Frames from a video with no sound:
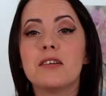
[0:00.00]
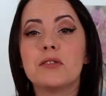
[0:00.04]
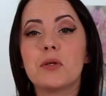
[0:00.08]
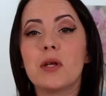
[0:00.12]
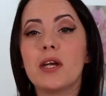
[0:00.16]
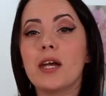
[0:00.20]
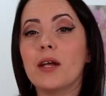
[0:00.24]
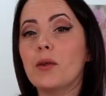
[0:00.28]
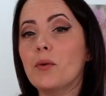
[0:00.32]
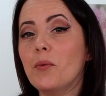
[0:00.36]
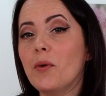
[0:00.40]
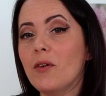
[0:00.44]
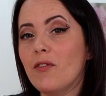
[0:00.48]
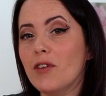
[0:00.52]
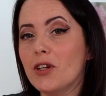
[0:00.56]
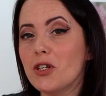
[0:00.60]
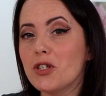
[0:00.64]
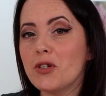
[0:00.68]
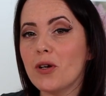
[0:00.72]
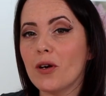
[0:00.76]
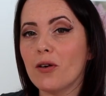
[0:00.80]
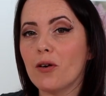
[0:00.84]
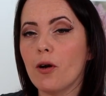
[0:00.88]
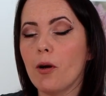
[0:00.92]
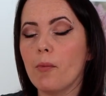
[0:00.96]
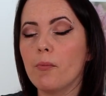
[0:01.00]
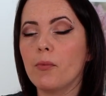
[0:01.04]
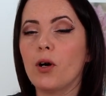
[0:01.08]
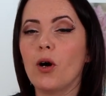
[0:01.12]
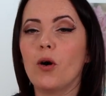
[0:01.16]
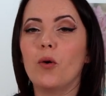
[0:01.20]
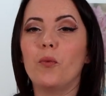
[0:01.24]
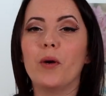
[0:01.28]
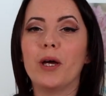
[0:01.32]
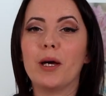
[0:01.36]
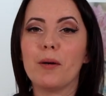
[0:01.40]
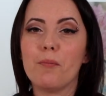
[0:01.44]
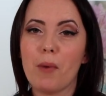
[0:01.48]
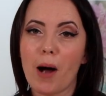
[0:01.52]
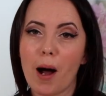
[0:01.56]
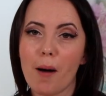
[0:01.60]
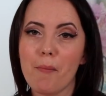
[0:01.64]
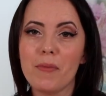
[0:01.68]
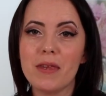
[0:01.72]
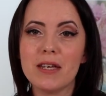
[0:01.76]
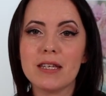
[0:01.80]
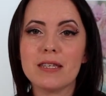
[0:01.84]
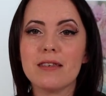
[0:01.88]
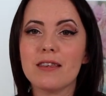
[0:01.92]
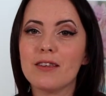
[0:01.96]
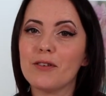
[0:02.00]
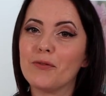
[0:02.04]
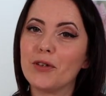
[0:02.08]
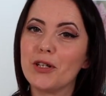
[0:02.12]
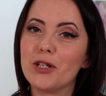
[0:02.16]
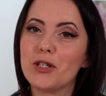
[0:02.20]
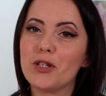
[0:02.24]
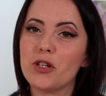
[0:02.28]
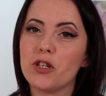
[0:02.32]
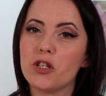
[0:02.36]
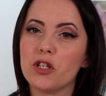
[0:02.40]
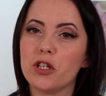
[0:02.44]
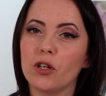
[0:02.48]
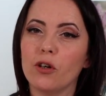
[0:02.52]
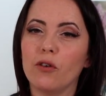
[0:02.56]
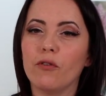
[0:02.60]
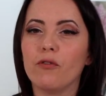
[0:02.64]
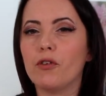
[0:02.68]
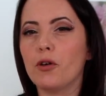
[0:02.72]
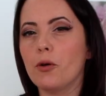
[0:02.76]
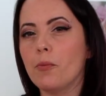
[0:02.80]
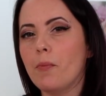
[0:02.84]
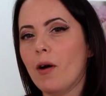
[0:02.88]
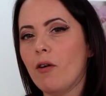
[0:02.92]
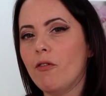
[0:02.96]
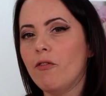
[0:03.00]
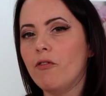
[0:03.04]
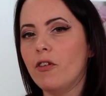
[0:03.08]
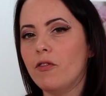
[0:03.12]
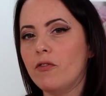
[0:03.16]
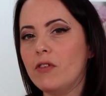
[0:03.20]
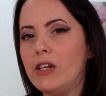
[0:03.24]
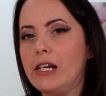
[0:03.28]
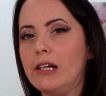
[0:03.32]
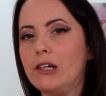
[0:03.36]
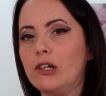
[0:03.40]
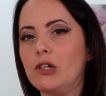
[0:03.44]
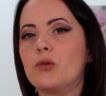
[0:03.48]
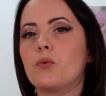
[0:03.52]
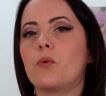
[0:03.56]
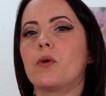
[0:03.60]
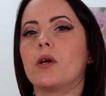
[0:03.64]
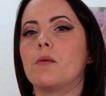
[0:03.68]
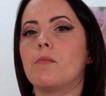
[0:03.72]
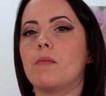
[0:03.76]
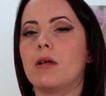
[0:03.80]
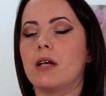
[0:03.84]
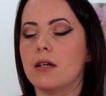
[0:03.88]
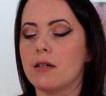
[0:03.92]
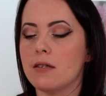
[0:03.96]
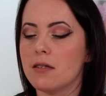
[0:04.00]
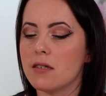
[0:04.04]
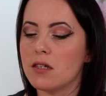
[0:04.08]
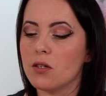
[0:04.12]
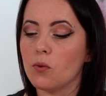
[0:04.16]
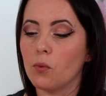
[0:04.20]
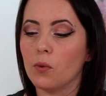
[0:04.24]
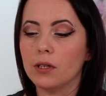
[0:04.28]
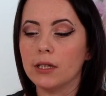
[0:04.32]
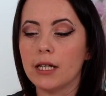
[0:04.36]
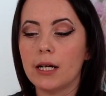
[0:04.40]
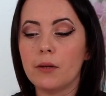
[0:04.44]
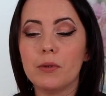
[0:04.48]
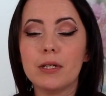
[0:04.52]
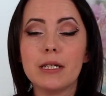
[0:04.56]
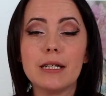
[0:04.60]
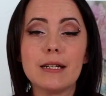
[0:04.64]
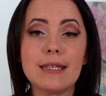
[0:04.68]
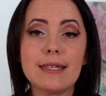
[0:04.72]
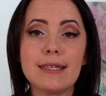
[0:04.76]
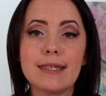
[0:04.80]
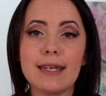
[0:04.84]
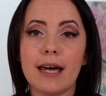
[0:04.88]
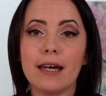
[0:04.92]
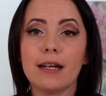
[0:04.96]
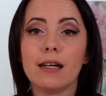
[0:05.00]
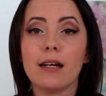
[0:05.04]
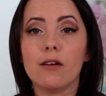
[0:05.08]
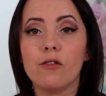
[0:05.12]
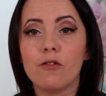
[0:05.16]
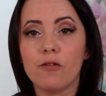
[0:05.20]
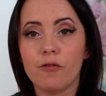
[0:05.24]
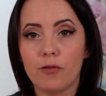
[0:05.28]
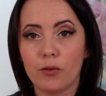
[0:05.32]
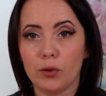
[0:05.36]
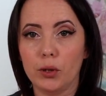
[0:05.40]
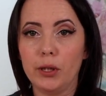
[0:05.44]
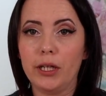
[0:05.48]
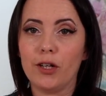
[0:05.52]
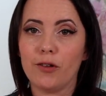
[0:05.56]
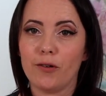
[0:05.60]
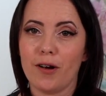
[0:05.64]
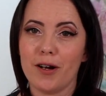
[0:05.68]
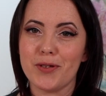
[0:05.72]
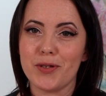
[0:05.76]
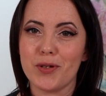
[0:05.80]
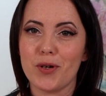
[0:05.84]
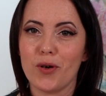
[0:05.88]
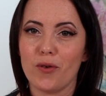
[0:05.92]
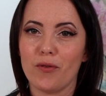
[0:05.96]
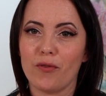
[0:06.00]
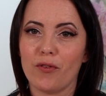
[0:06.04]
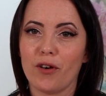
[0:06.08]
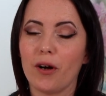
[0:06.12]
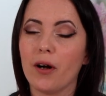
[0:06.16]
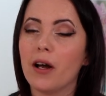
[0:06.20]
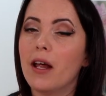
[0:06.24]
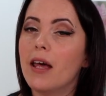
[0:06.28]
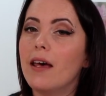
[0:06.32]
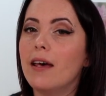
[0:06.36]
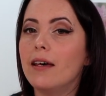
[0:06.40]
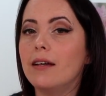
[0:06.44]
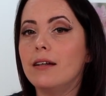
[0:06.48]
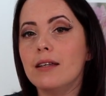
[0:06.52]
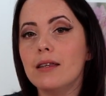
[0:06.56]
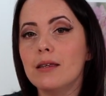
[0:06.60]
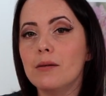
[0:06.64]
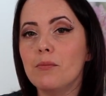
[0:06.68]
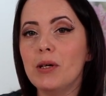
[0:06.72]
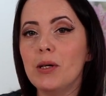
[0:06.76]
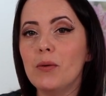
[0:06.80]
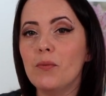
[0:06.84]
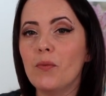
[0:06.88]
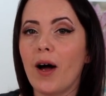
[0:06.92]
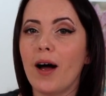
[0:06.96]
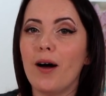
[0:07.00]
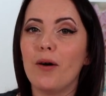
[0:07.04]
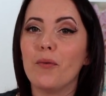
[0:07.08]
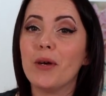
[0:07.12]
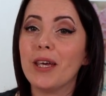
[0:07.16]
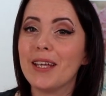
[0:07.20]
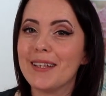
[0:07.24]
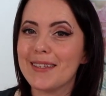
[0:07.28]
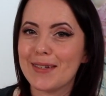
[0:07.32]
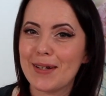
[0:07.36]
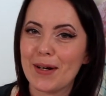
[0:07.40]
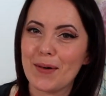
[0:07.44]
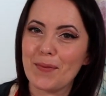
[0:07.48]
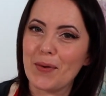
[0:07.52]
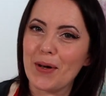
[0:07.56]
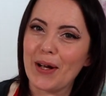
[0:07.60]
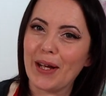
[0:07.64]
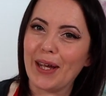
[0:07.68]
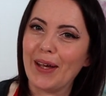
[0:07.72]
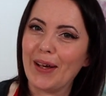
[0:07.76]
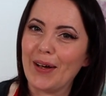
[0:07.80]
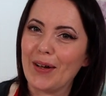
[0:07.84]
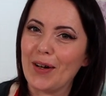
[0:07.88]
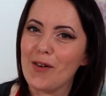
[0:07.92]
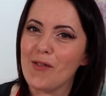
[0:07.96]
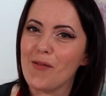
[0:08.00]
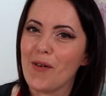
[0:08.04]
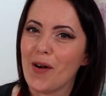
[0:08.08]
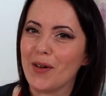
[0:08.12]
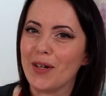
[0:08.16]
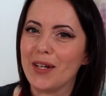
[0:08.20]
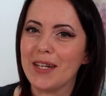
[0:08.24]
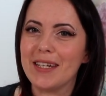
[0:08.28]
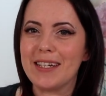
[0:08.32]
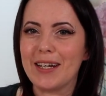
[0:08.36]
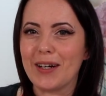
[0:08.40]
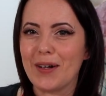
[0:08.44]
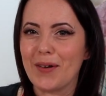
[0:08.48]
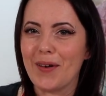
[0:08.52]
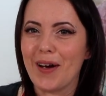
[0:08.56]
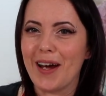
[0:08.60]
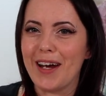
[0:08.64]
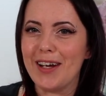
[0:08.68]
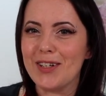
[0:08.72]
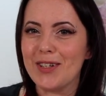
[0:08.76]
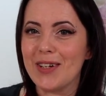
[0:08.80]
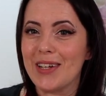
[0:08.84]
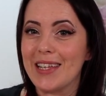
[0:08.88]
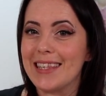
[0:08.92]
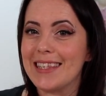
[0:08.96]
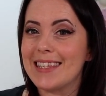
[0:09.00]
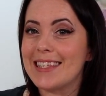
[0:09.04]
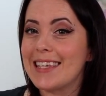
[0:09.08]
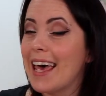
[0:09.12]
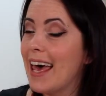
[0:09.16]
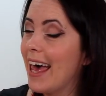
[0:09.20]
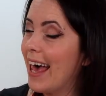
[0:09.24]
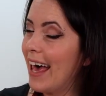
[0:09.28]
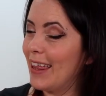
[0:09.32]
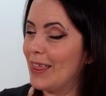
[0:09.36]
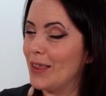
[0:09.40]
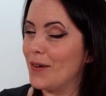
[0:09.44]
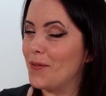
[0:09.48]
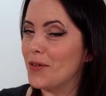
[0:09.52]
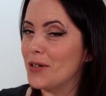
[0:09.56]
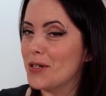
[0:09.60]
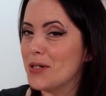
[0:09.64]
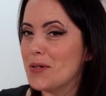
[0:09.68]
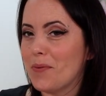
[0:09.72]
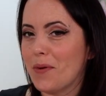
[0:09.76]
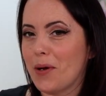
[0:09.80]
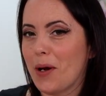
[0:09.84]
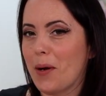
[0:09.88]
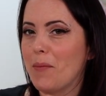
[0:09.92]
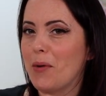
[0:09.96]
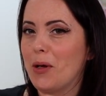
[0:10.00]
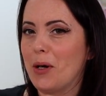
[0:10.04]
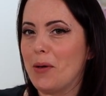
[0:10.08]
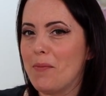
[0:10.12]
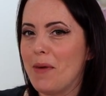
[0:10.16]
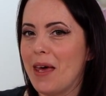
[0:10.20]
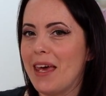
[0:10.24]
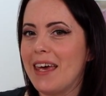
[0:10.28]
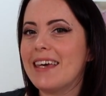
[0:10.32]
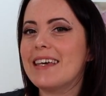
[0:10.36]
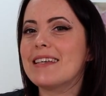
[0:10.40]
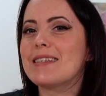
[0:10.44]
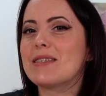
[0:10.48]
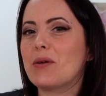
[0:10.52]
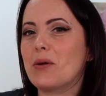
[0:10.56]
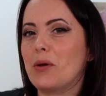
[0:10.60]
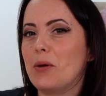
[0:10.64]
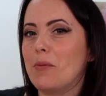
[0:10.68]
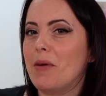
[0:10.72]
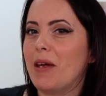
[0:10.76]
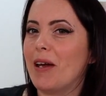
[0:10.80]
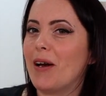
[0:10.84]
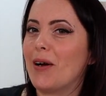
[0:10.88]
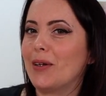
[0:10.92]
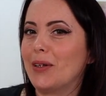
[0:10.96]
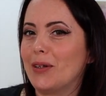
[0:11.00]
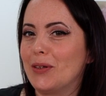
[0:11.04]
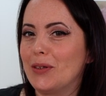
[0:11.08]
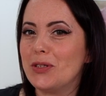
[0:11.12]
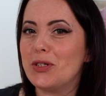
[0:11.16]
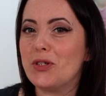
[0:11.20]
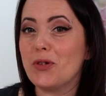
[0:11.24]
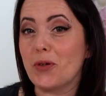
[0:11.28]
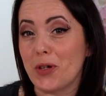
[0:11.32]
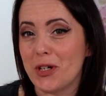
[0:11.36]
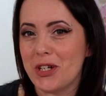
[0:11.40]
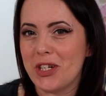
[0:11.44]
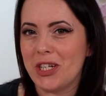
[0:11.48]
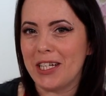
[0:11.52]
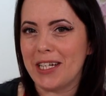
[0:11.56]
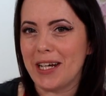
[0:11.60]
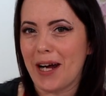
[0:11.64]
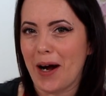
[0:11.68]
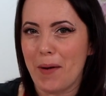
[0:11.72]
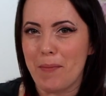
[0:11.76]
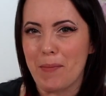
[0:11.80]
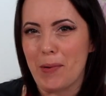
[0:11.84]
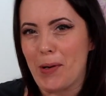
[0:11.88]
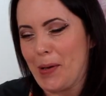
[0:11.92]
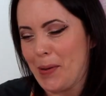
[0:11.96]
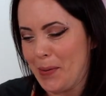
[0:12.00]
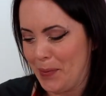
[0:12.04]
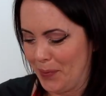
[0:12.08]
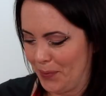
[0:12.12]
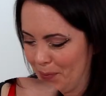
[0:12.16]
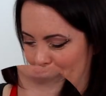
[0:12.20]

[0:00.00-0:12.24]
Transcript: So now that we finished our crumb coat, we can pop this in the fridge to chill for about 15 or 20 minutes to allow it to set and fully crust over. And in the meanwhile, we can start working on our fondant decorations. And the first one I'm going to make is going to be our little Georgie topper.